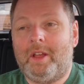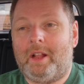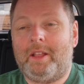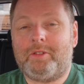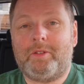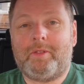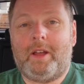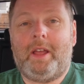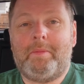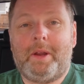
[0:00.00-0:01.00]

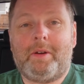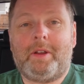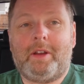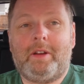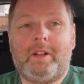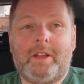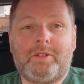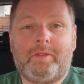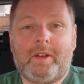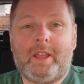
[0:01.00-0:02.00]
Electrify America,
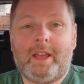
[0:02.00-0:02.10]
Electrify